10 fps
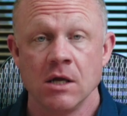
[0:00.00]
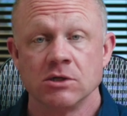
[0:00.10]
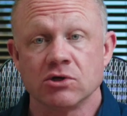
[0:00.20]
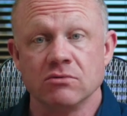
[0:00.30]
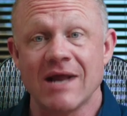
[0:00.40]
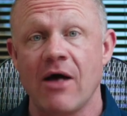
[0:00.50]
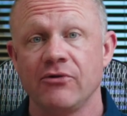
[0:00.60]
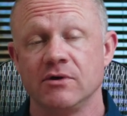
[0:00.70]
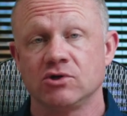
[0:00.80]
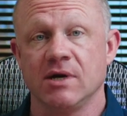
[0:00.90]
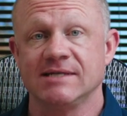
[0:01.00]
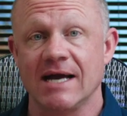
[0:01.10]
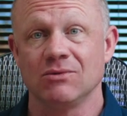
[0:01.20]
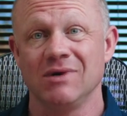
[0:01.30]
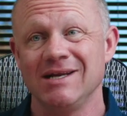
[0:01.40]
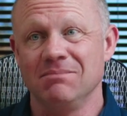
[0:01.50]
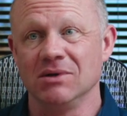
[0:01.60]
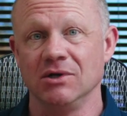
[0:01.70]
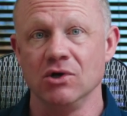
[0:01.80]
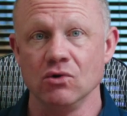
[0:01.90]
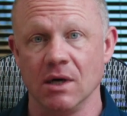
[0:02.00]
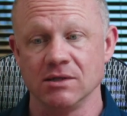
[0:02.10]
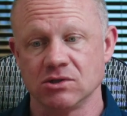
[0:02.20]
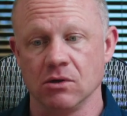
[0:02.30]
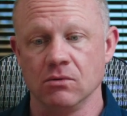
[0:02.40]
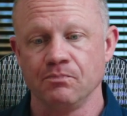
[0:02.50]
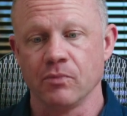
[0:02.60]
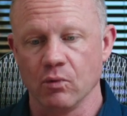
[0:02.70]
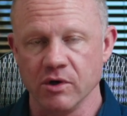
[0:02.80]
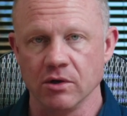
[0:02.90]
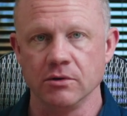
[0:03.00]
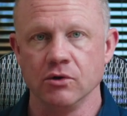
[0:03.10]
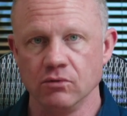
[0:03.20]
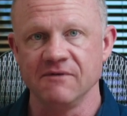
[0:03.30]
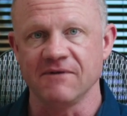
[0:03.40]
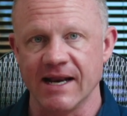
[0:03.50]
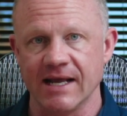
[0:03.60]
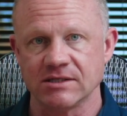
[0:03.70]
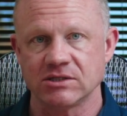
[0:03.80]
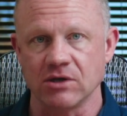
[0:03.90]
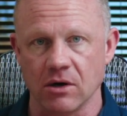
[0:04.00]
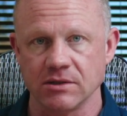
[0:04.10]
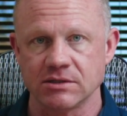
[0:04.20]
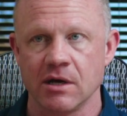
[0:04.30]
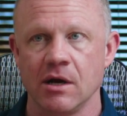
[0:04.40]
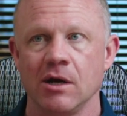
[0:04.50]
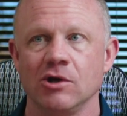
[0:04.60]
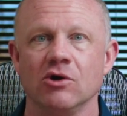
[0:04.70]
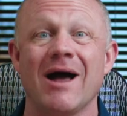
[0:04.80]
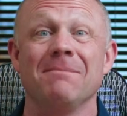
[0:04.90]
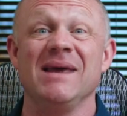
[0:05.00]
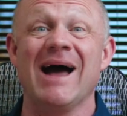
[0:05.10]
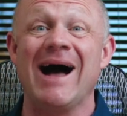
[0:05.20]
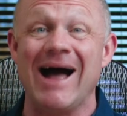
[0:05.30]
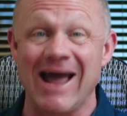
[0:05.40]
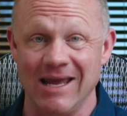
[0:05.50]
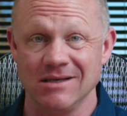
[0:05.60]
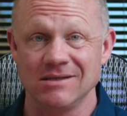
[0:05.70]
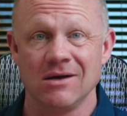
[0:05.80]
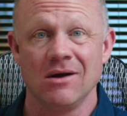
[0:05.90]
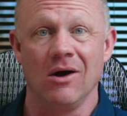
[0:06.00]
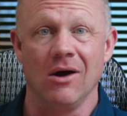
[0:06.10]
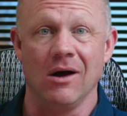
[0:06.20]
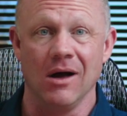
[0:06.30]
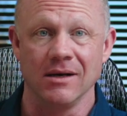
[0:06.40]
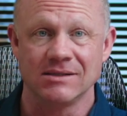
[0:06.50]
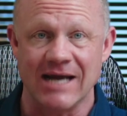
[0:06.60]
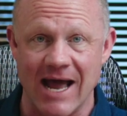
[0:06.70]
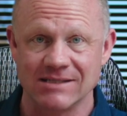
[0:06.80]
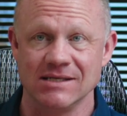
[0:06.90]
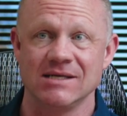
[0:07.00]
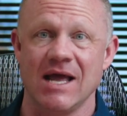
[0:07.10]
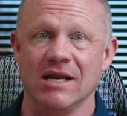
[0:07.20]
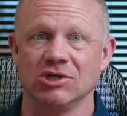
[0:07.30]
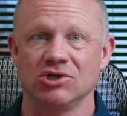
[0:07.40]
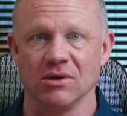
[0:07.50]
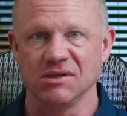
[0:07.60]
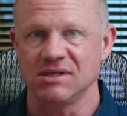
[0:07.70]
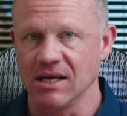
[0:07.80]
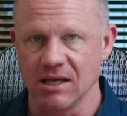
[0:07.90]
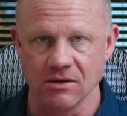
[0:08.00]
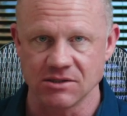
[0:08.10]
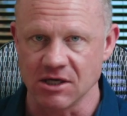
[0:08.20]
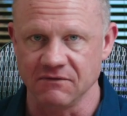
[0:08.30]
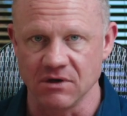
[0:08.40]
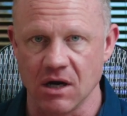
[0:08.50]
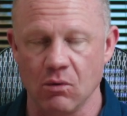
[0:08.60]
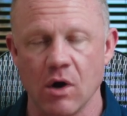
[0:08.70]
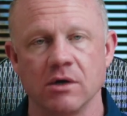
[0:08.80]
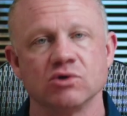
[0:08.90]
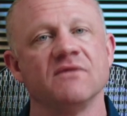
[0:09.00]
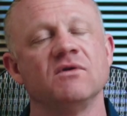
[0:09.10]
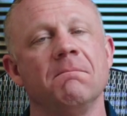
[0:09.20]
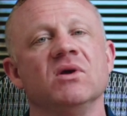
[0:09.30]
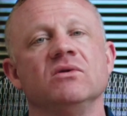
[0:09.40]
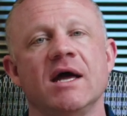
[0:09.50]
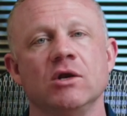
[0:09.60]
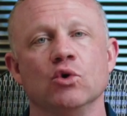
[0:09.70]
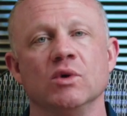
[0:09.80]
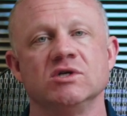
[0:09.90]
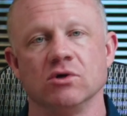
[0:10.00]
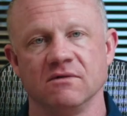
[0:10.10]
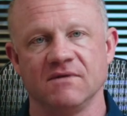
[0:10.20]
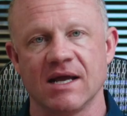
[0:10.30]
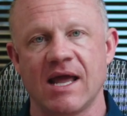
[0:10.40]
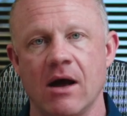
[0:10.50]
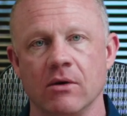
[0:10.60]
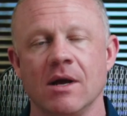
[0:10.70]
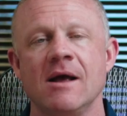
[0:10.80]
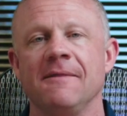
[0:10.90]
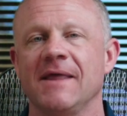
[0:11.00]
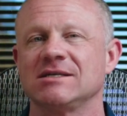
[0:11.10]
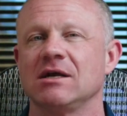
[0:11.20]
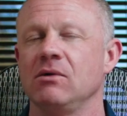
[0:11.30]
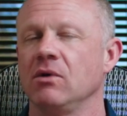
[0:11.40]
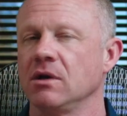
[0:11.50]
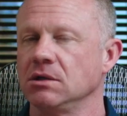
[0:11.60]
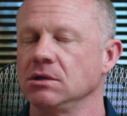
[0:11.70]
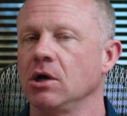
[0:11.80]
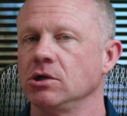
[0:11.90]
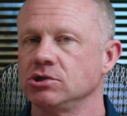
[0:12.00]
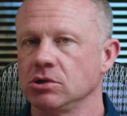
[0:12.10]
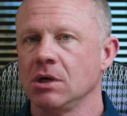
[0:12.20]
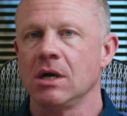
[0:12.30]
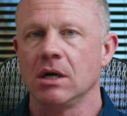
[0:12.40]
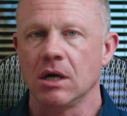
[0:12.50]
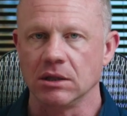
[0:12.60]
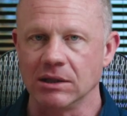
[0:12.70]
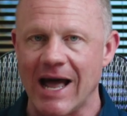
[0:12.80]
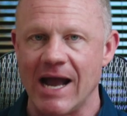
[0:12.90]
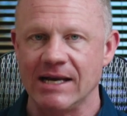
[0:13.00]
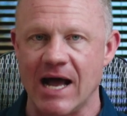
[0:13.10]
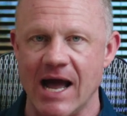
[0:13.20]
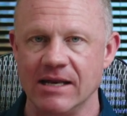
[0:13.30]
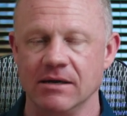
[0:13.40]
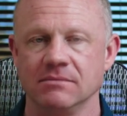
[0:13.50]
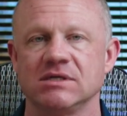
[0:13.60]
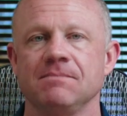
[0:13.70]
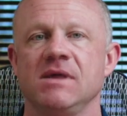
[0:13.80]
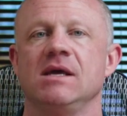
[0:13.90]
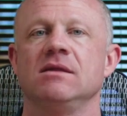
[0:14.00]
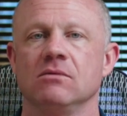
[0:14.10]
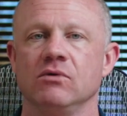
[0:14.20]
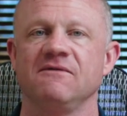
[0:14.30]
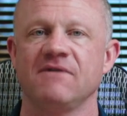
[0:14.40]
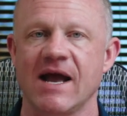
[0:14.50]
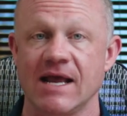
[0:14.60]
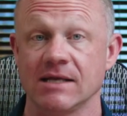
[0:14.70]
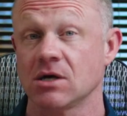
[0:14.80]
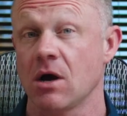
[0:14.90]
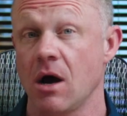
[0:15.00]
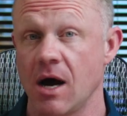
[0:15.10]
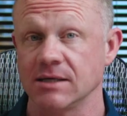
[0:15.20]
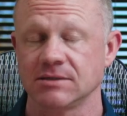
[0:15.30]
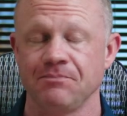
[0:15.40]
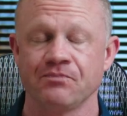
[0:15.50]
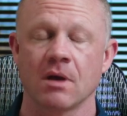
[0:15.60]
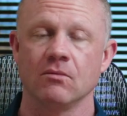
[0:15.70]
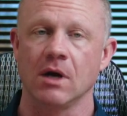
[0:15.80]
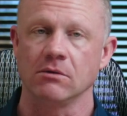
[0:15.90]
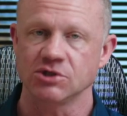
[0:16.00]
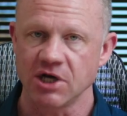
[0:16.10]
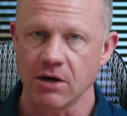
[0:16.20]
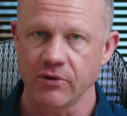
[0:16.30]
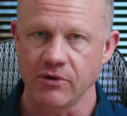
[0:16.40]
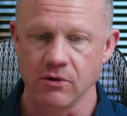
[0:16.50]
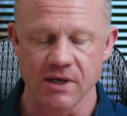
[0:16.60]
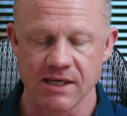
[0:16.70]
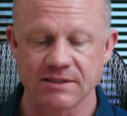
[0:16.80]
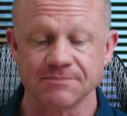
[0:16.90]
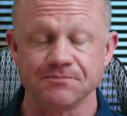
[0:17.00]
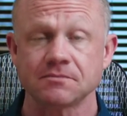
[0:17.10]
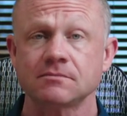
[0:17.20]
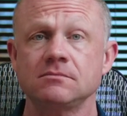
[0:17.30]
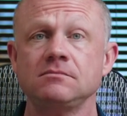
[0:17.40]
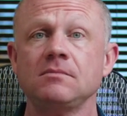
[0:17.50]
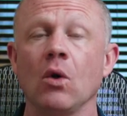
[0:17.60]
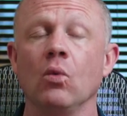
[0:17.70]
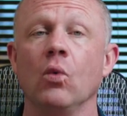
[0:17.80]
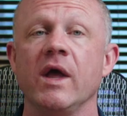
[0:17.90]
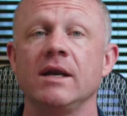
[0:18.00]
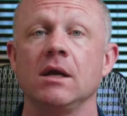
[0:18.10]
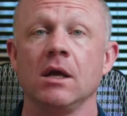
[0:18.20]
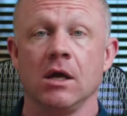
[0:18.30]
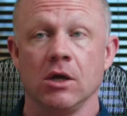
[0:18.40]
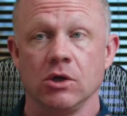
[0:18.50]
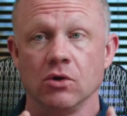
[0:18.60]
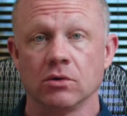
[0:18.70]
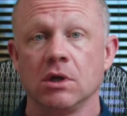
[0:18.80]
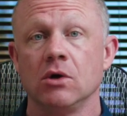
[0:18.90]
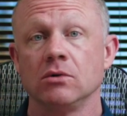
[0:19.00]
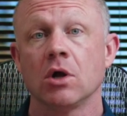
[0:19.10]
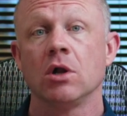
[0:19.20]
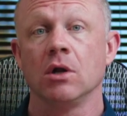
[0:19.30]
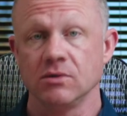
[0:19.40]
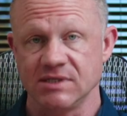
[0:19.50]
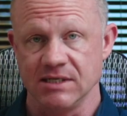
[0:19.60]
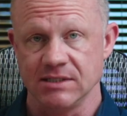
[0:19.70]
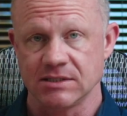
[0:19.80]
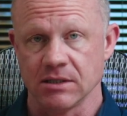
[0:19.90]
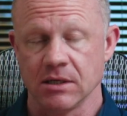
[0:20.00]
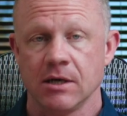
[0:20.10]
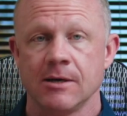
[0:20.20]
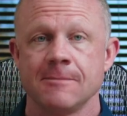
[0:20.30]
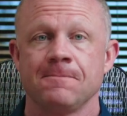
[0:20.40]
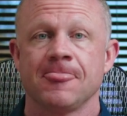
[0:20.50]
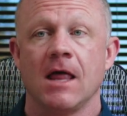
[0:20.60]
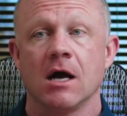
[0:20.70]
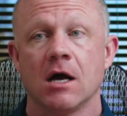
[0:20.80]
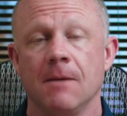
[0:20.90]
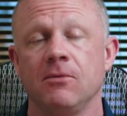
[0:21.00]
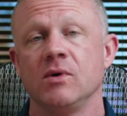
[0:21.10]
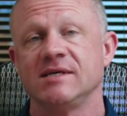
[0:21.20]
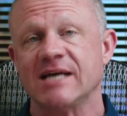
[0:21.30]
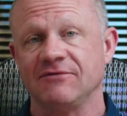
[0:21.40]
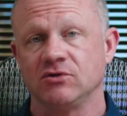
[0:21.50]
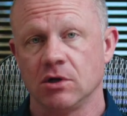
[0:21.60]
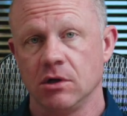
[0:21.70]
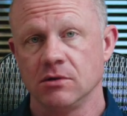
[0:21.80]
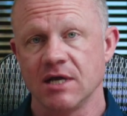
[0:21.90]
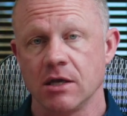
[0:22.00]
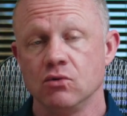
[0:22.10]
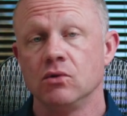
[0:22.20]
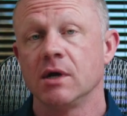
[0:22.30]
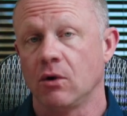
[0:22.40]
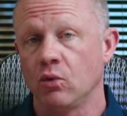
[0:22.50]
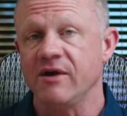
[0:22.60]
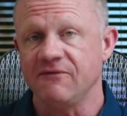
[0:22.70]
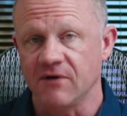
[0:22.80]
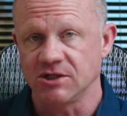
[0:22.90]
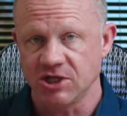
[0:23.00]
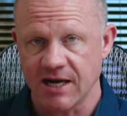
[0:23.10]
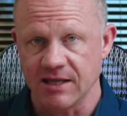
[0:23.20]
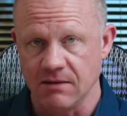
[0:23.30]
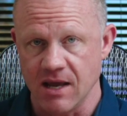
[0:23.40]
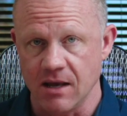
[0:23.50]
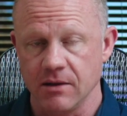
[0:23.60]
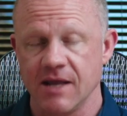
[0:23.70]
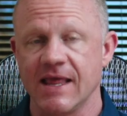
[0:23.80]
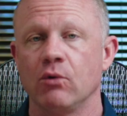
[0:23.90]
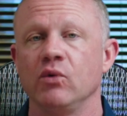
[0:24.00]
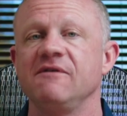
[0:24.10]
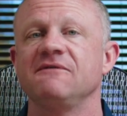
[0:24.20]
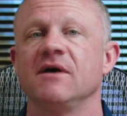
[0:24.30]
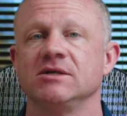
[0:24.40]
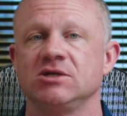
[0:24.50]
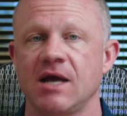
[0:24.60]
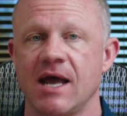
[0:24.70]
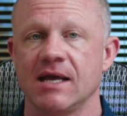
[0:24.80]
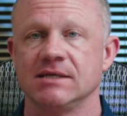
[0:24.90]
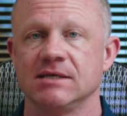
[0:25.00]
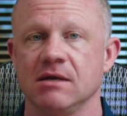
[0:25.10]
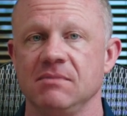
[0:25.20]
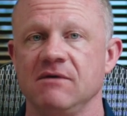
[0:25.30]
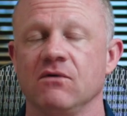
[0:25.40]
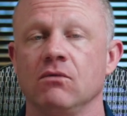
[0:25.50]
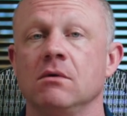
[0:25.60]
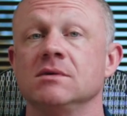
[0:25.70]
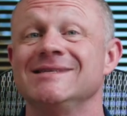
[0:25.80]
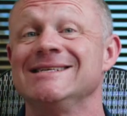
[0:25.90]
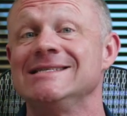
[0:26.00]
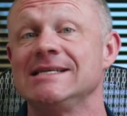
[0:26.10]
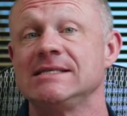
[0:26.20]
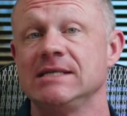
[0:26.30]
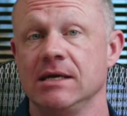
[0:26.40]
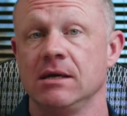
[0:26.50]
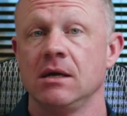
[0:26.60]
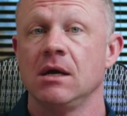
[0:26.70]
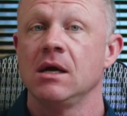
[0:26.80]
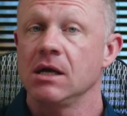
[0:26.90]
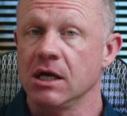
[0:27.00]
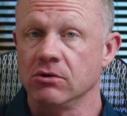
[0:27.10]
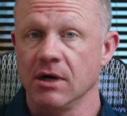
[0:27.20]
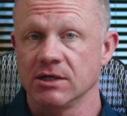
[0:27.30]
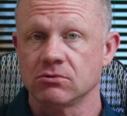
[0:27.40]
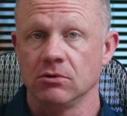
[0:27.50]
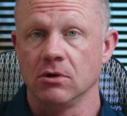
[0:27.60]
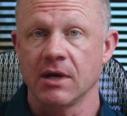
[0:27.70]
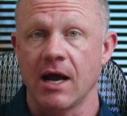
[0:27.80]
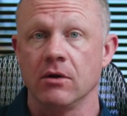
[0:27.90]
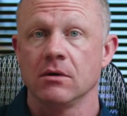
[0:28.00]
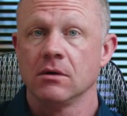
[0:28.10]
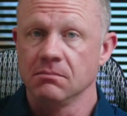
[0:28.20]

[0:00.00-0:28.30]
So now through the transaction, we need to build a new one. So when your new refinance starts, you're not behind on taxes and insurance and get yourself into hot water. So we have to build that new reserve account. That's going to be one of the larger line items in the refinance costs. What I'll share with you is when your loan closes, a couple weeks after closing, you will get a refund check in the mail. And that refund check is going to be for what was existing in your escrow account